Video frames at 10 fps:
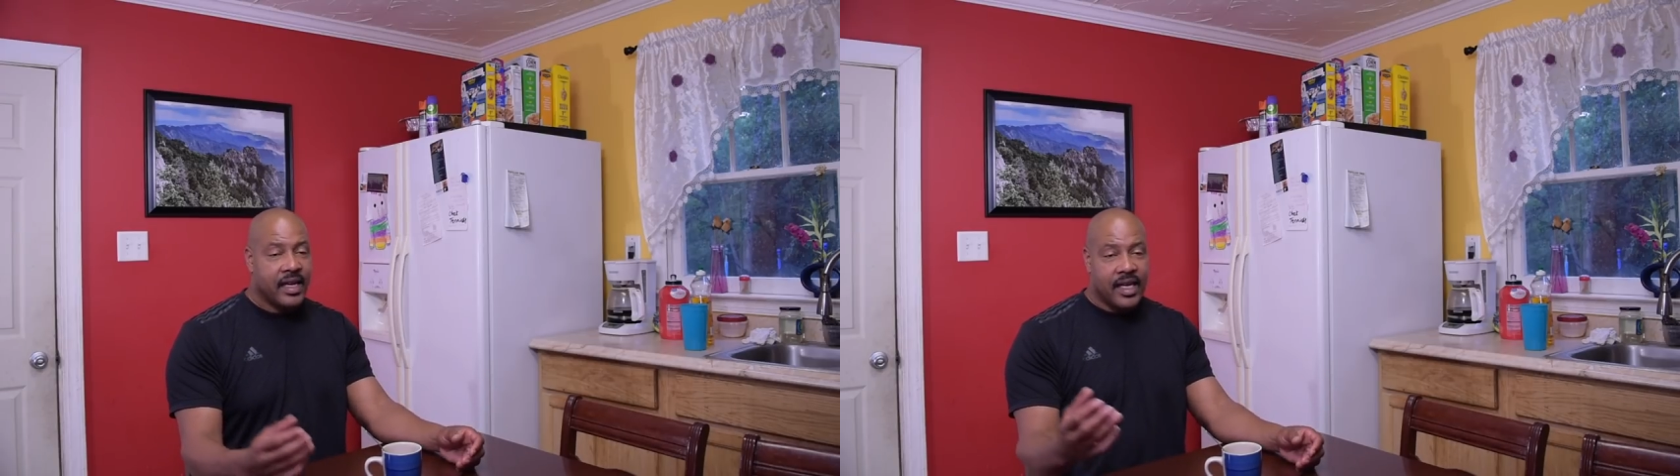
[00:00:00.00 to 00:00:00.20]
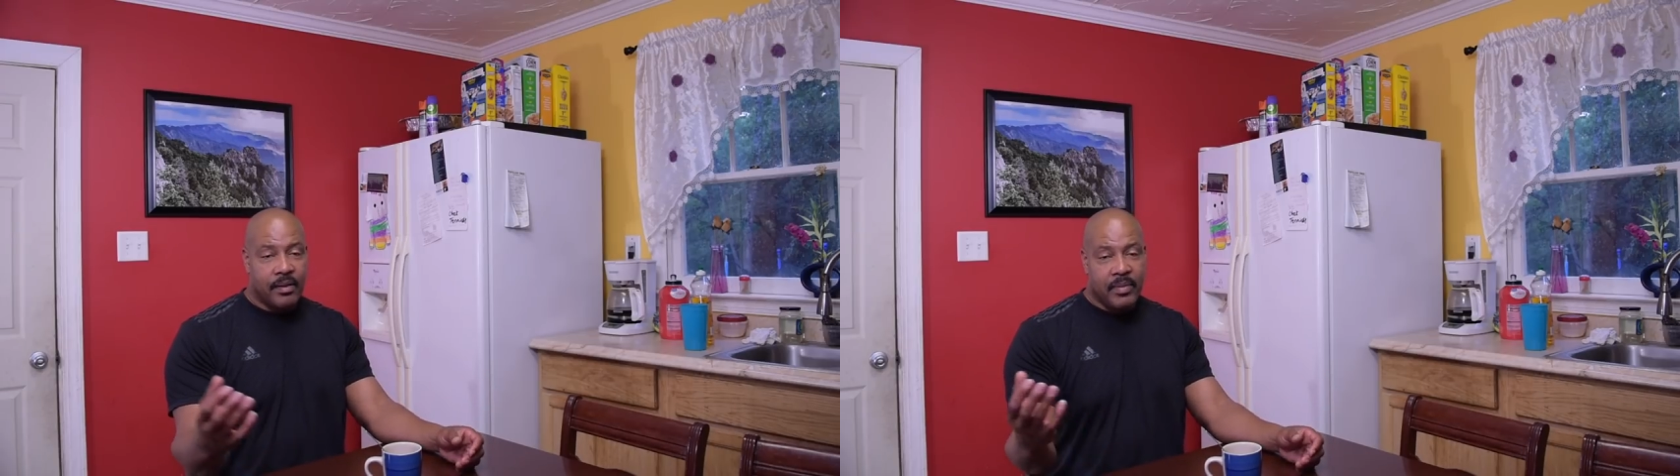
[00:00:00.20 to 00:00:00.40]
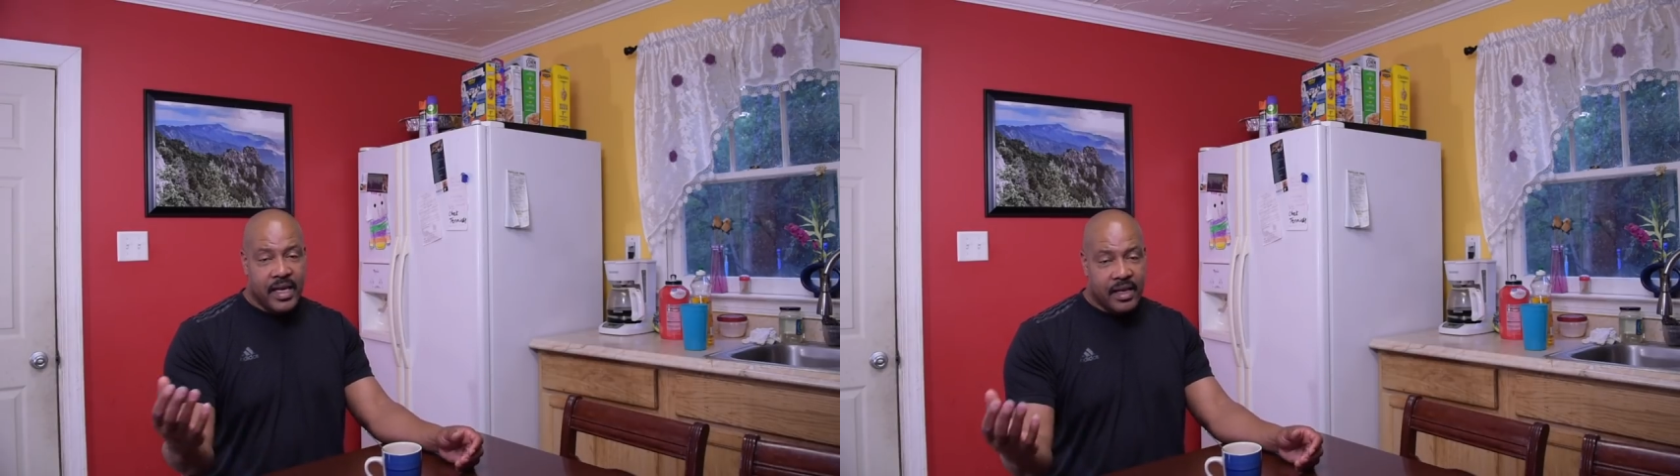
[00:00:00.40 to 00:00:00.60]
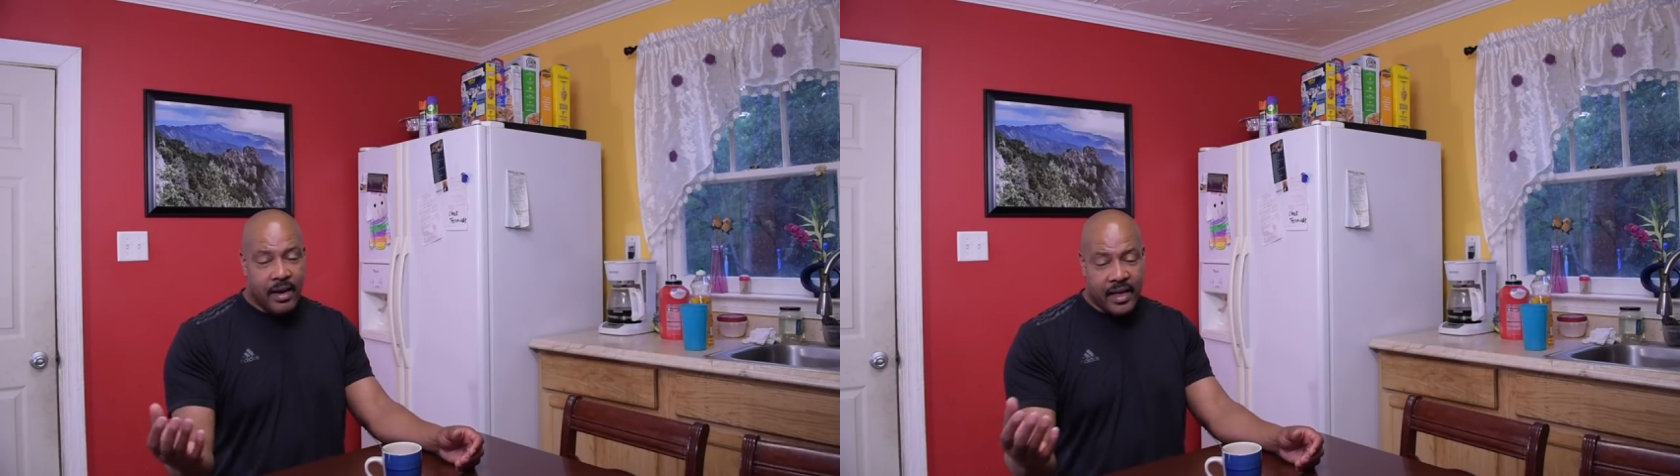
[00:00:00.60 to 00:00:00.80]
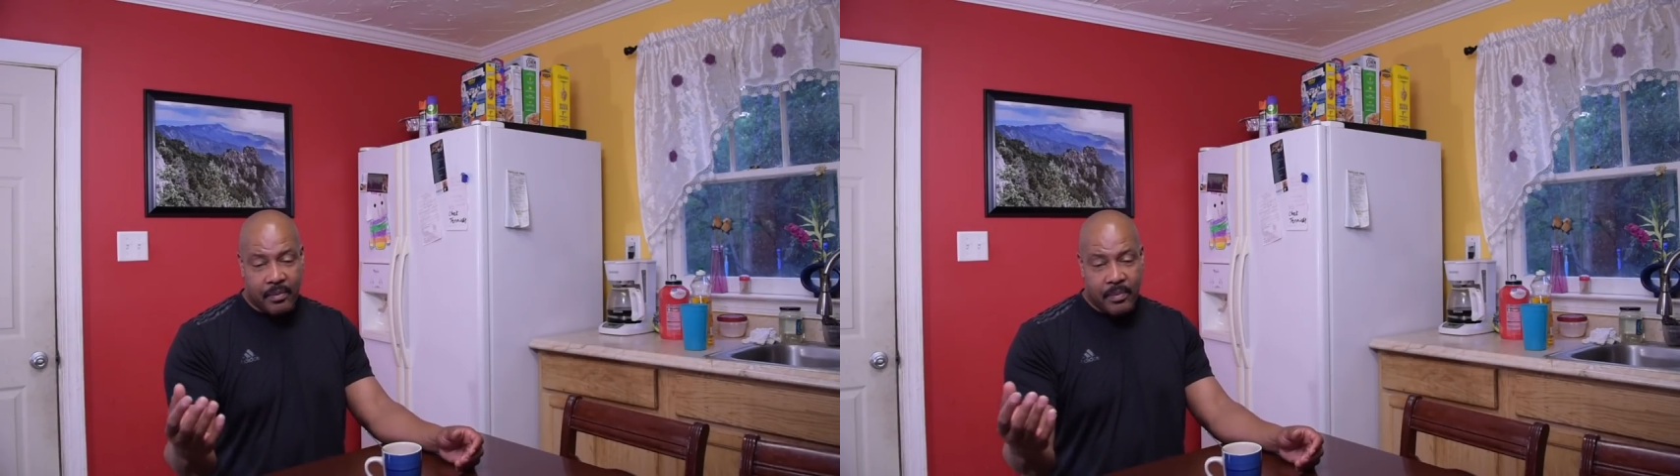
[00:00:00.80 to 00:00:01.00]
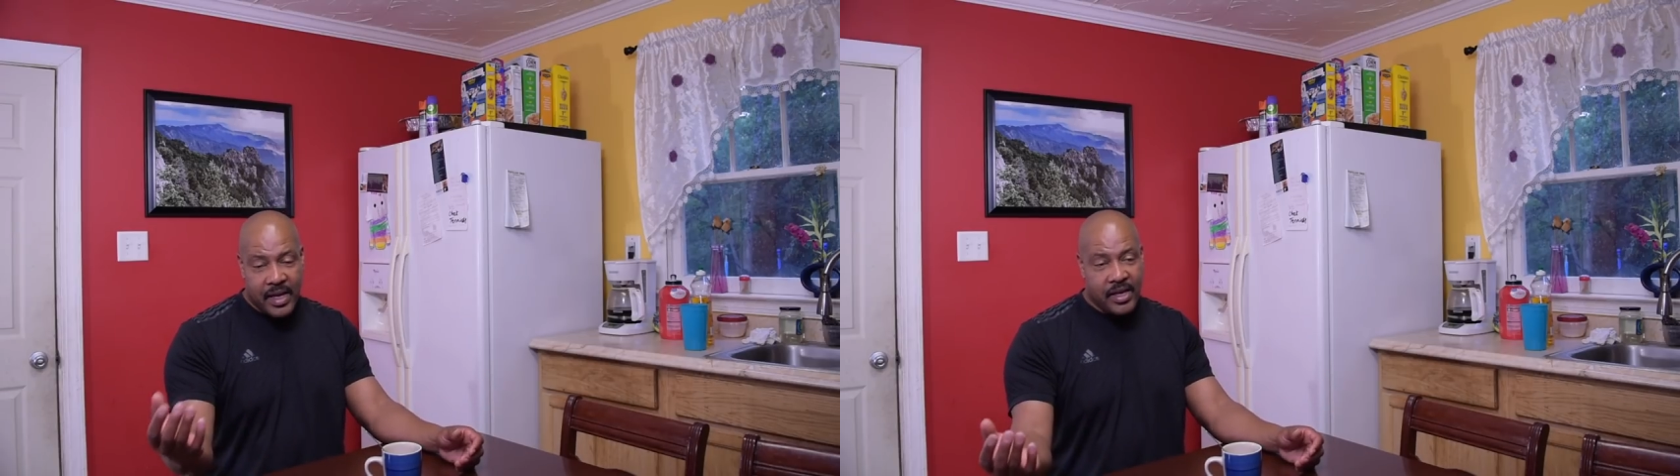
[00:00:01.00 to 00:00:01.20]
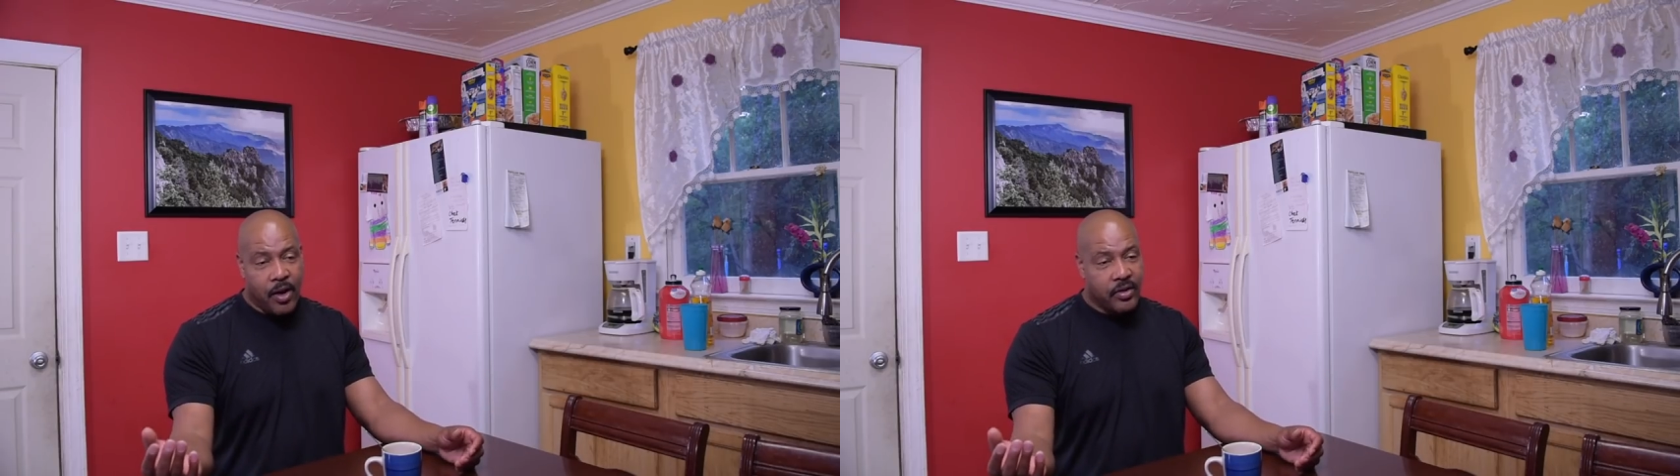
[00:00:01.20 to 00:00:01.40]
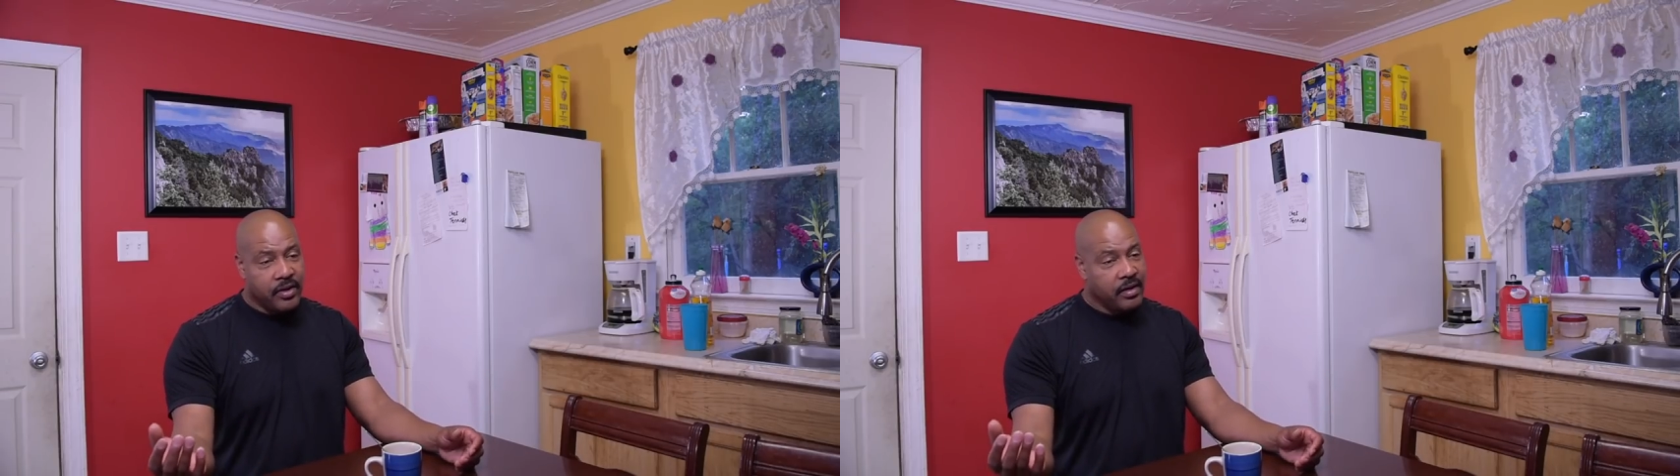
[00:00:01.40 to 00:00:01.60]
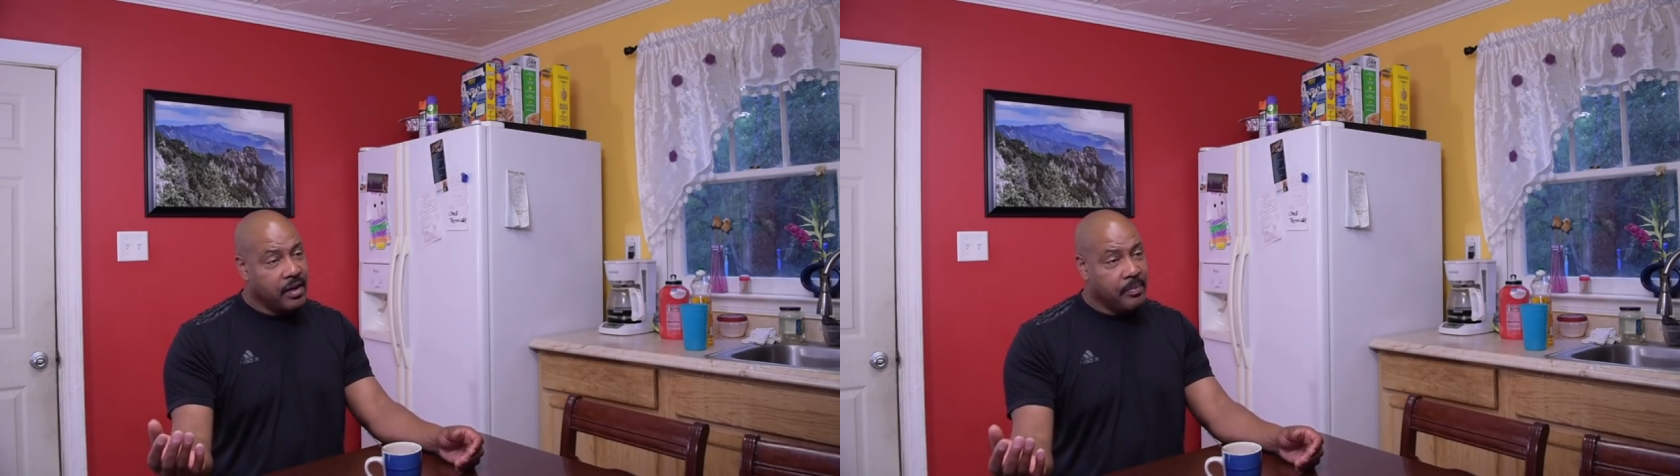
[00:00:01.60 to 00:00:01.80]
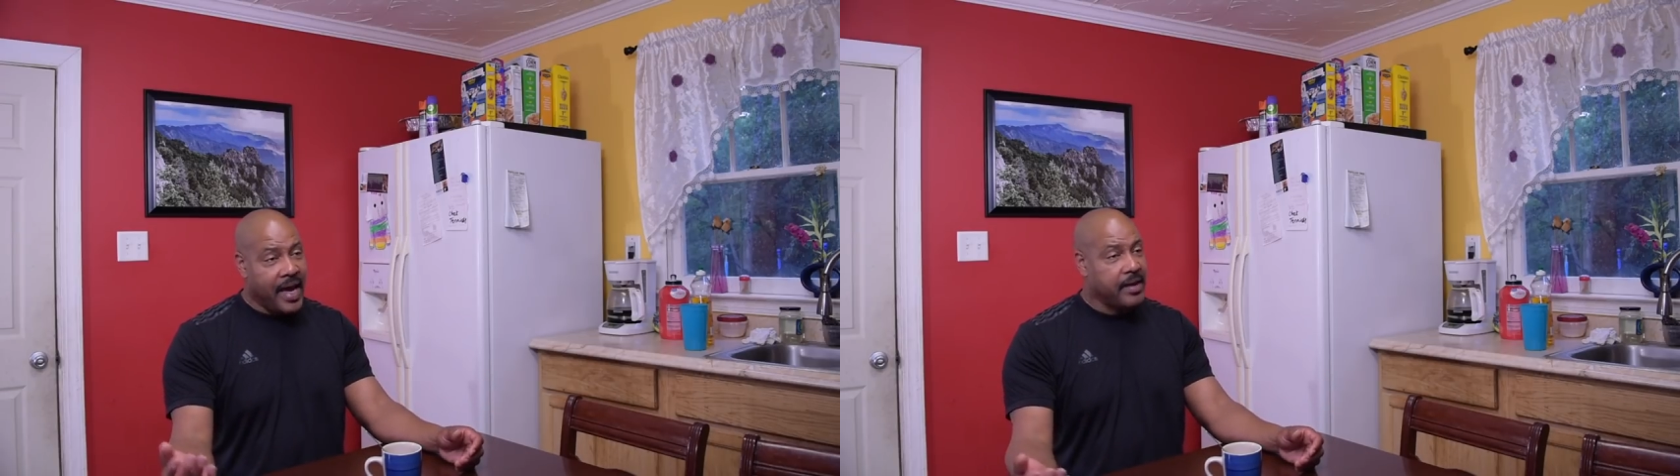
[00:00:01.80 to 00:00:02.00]
and a mediocre
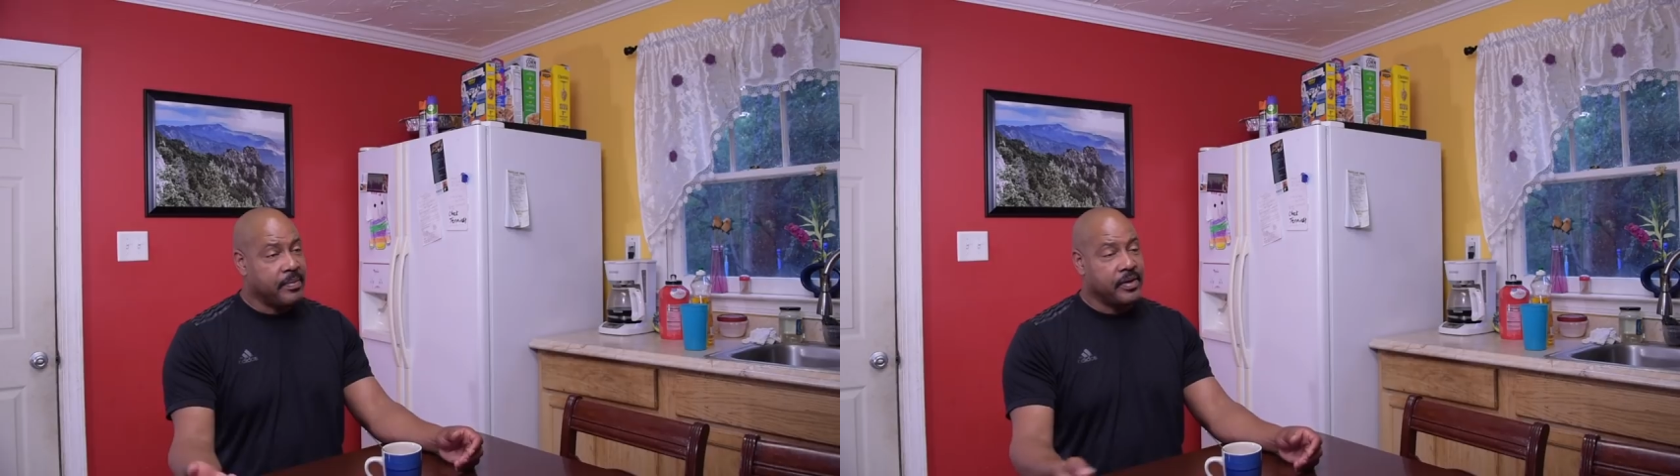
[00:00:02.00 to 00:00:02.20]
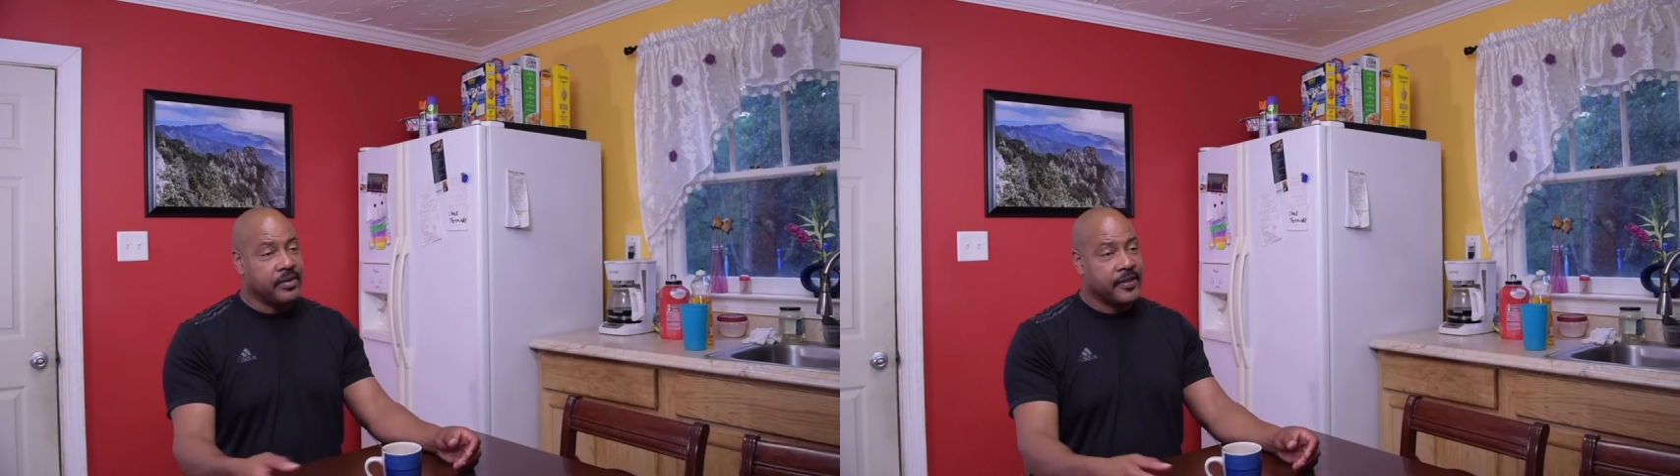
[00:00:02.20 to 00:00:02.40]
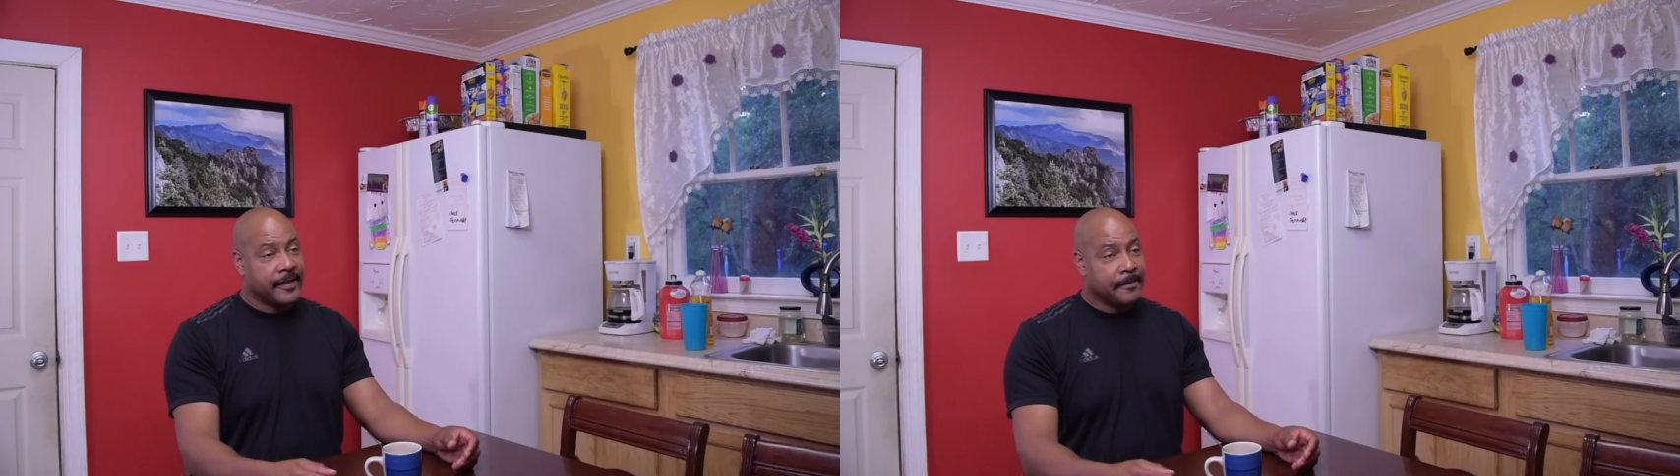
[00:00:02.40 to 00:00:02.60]
bodybuilder